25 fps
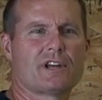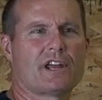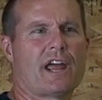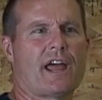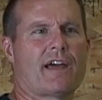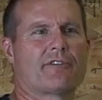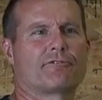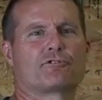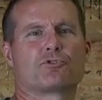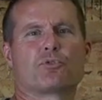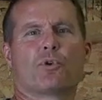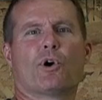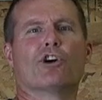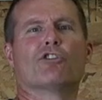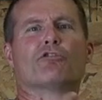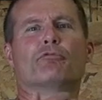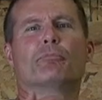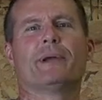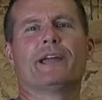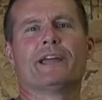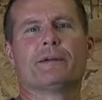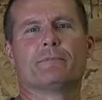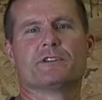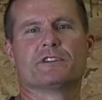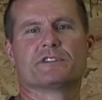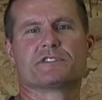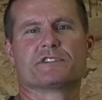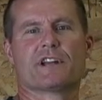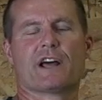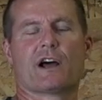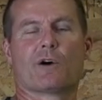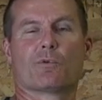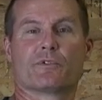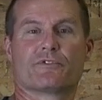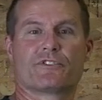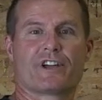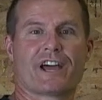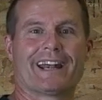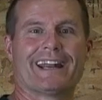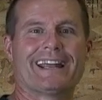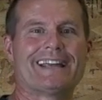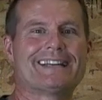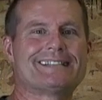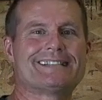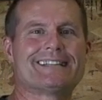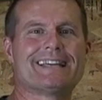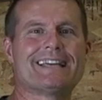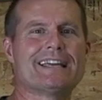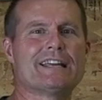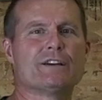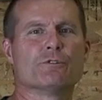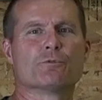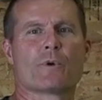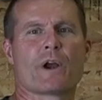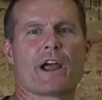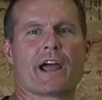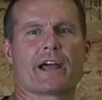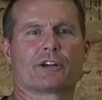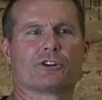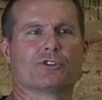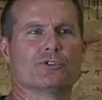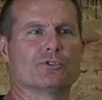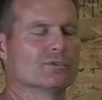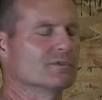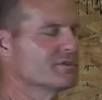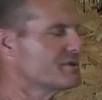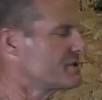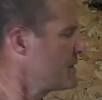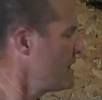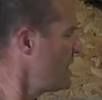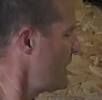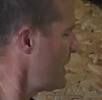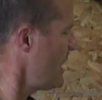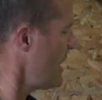have 12 babies now. We've got 18 raccoons.